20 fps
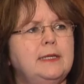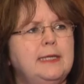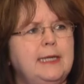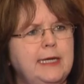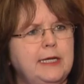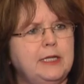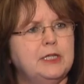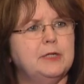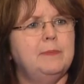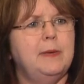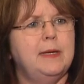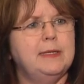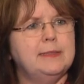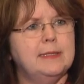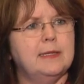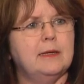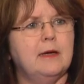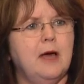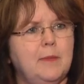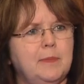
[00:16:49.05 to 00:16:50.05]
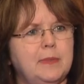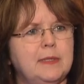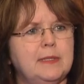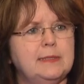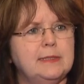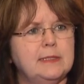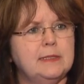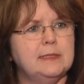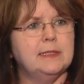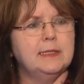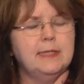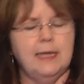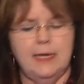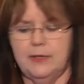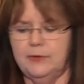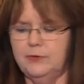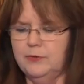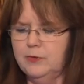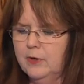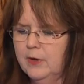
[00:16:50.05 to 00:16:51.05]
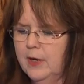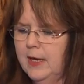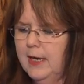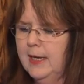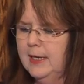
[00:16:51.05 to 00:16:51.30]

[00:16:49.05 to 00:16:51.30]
teach basic competencies in cancer.